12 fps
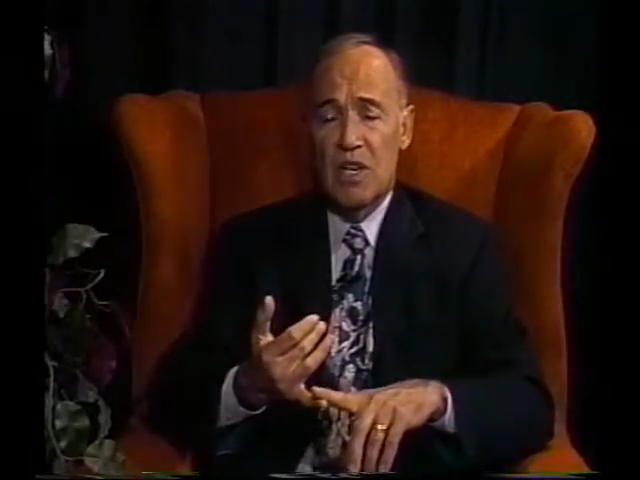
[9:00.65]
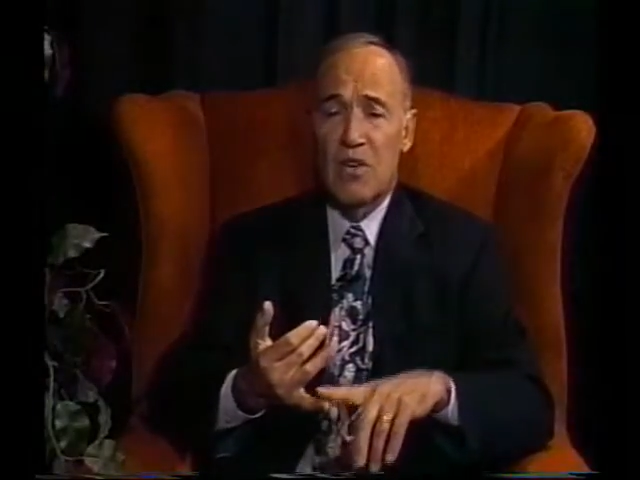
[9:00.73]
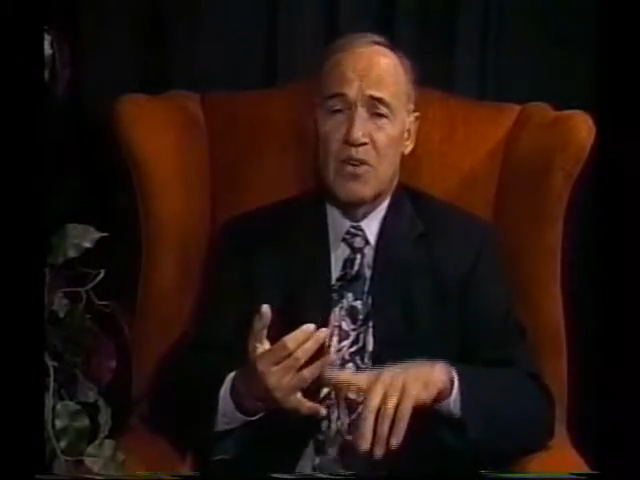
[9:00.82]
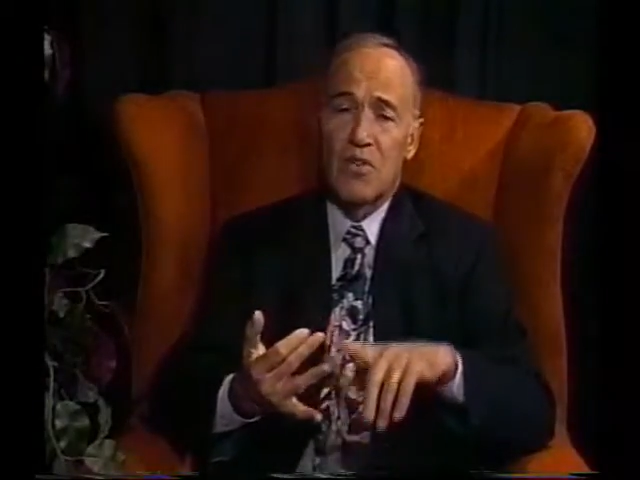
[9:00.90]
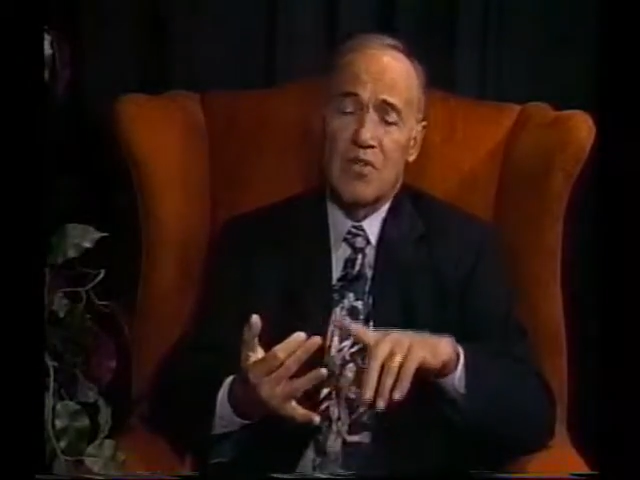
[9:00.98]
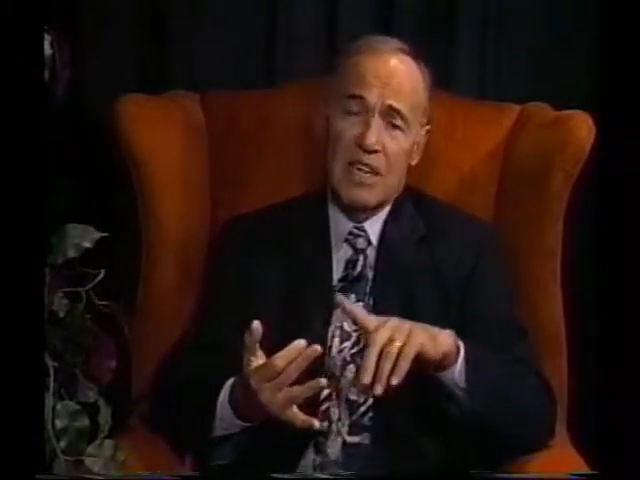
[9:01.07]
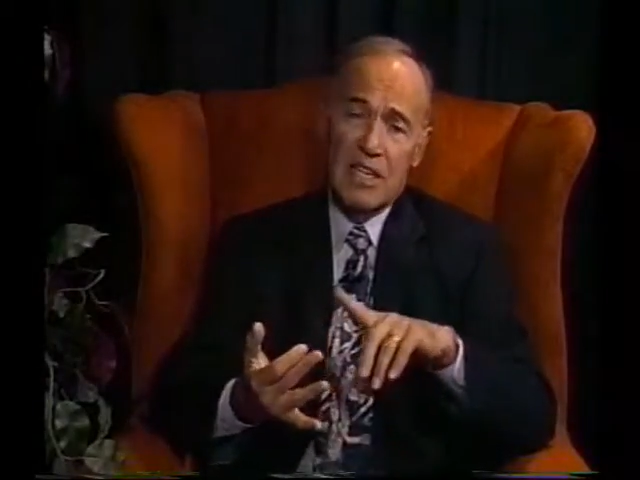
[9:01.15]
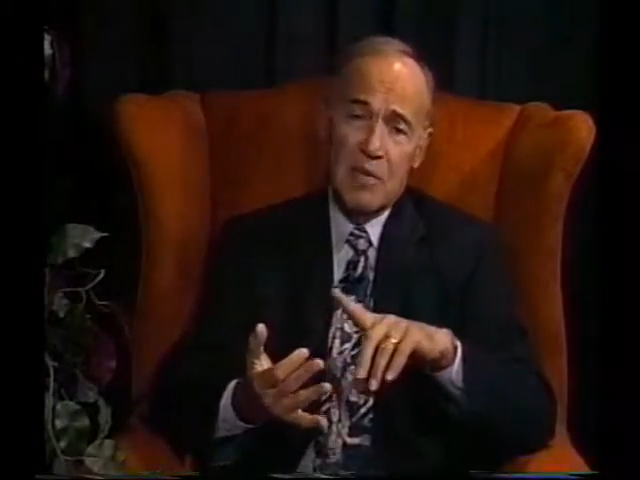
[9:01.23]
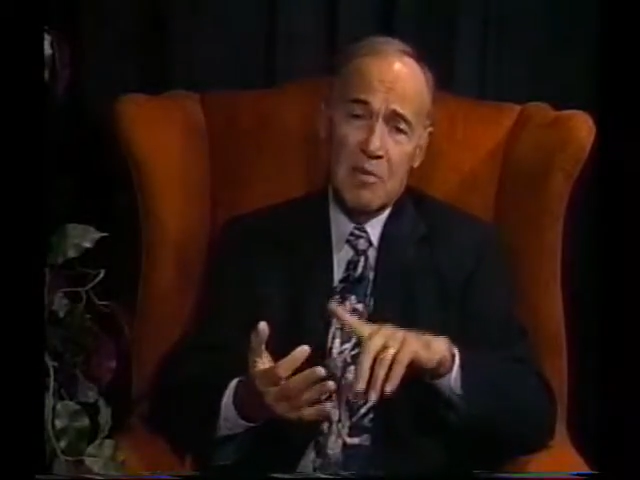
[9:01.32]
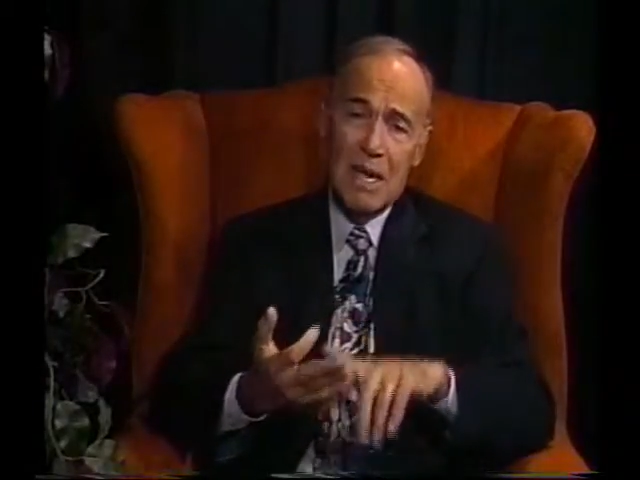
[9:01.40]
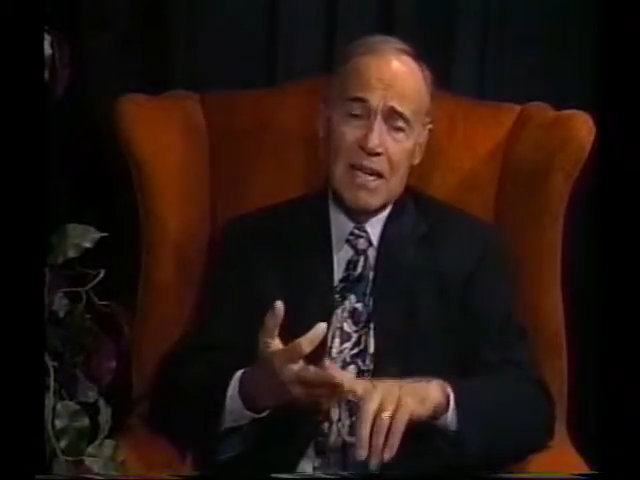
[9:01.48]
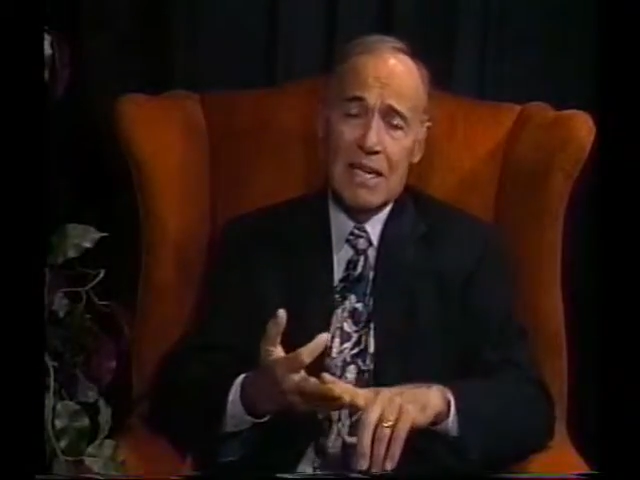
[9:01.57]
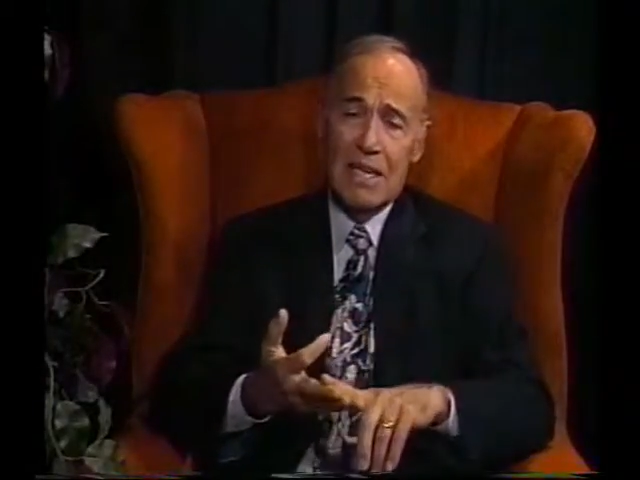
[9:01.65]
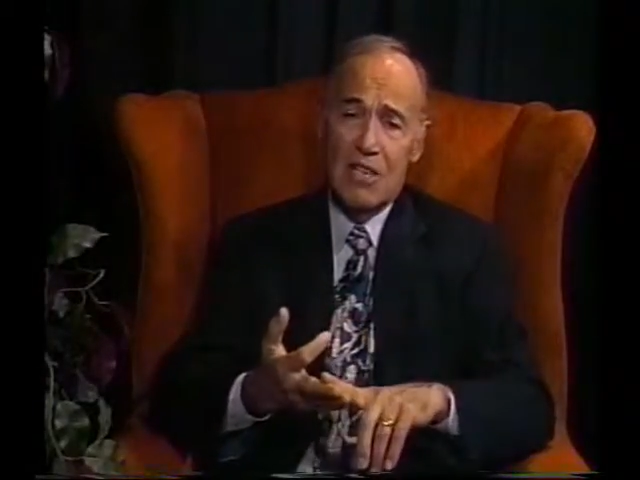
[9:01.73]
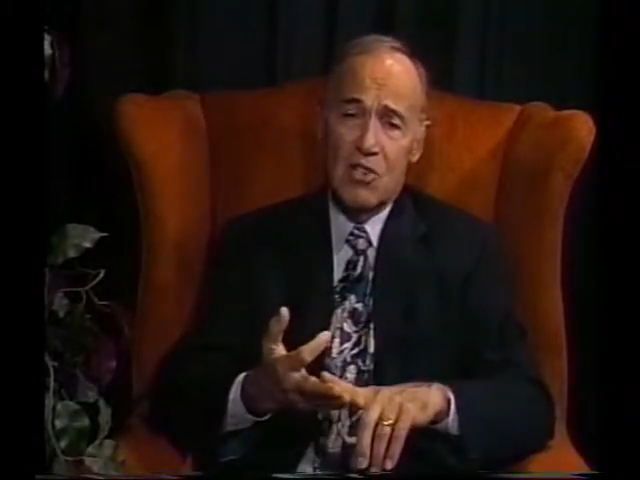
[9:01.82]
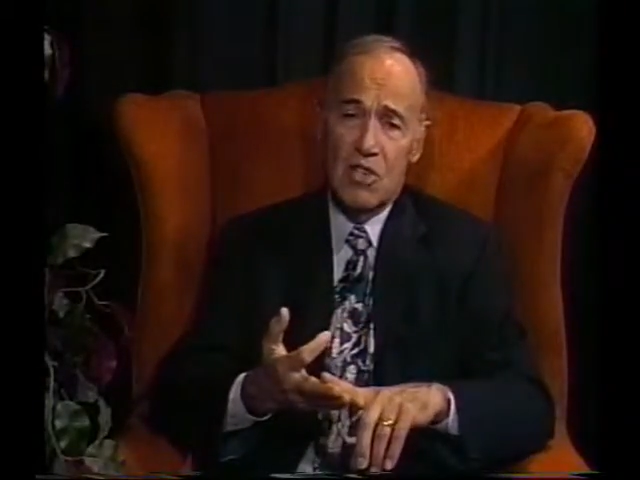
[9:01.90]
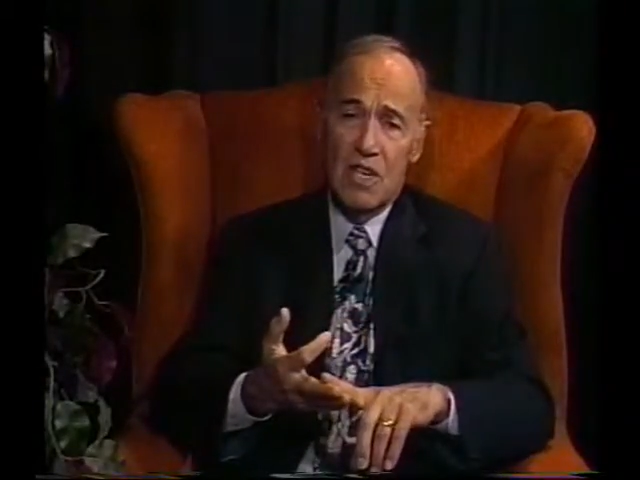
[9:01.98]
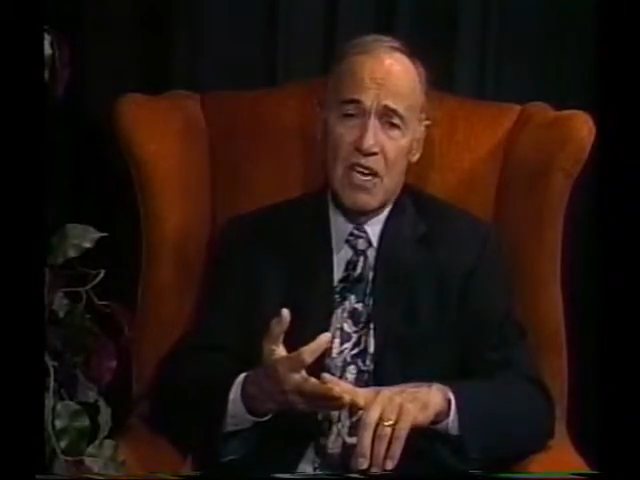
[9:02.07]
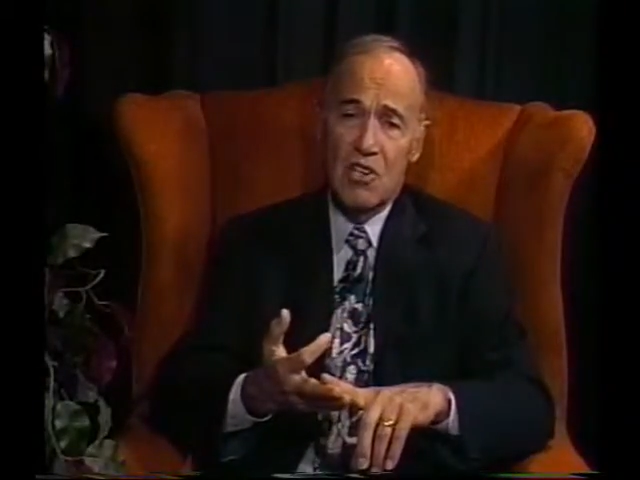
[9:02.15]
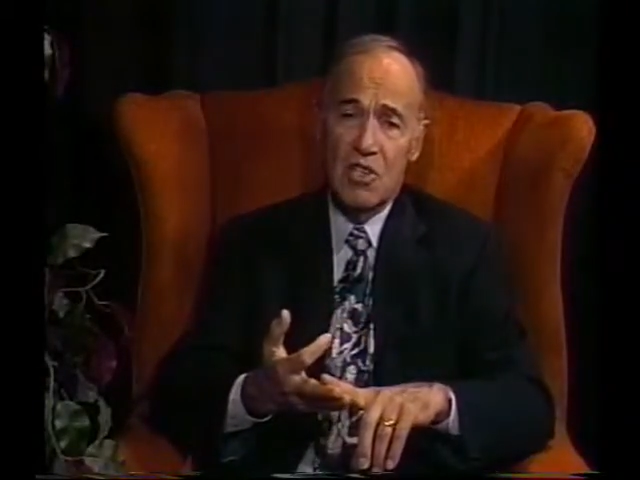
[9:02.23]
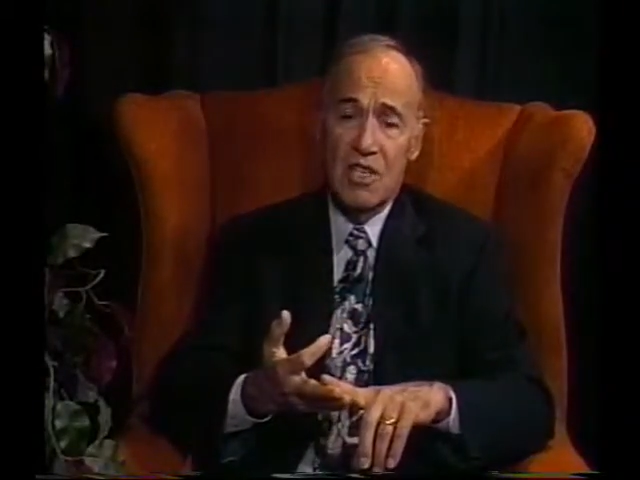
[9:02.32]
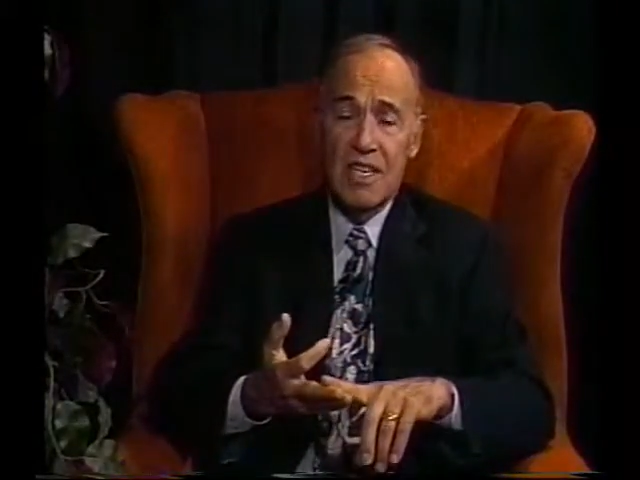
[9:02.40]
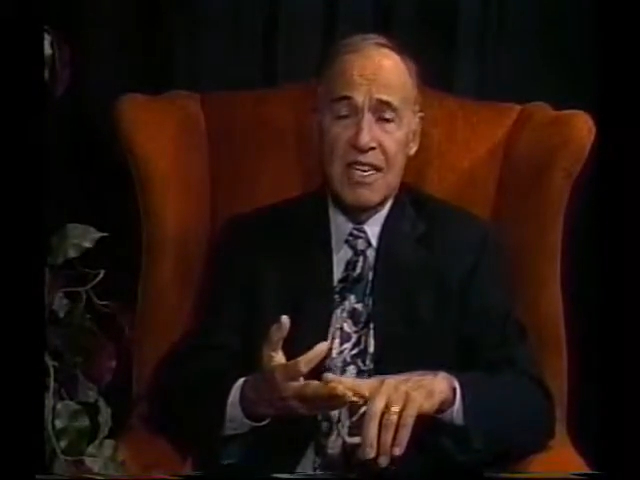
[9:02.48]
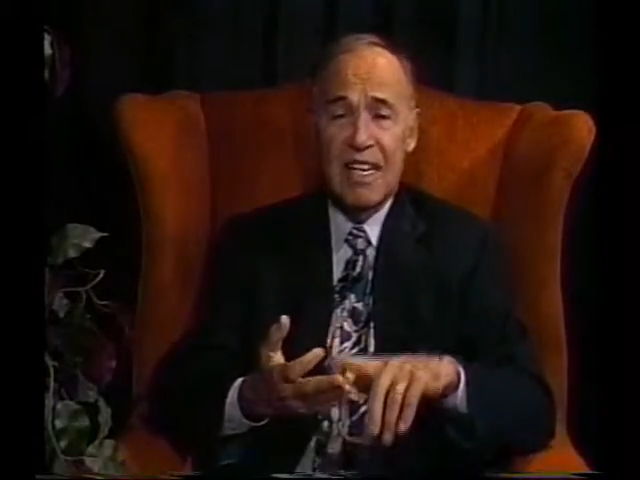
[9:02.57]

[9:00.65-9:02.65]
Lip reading: they're affecting medical education,